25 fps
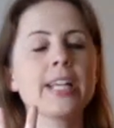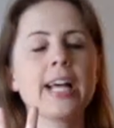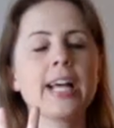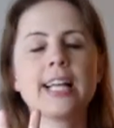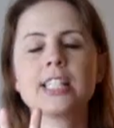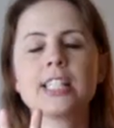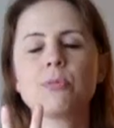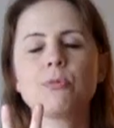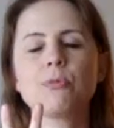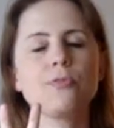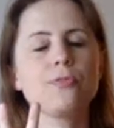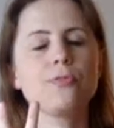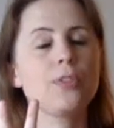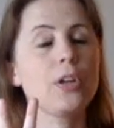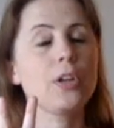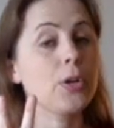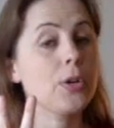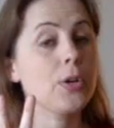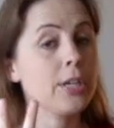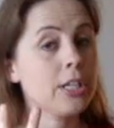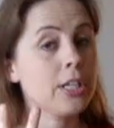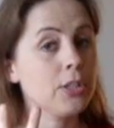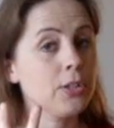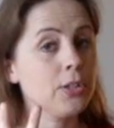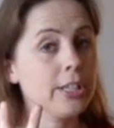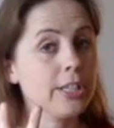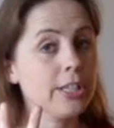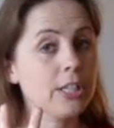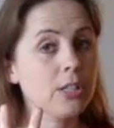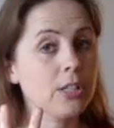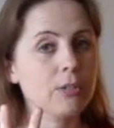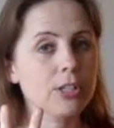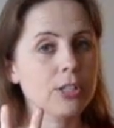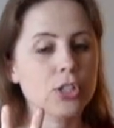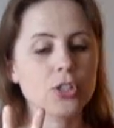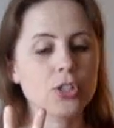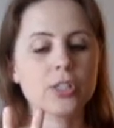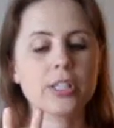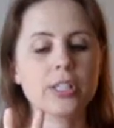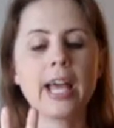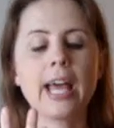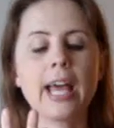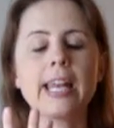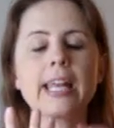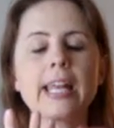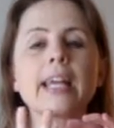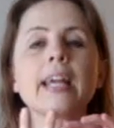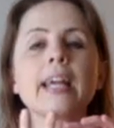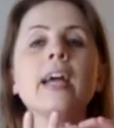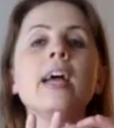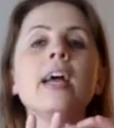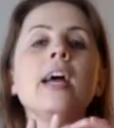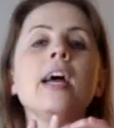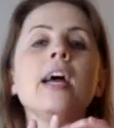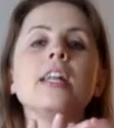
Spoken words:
It has to be very clear what you're getting.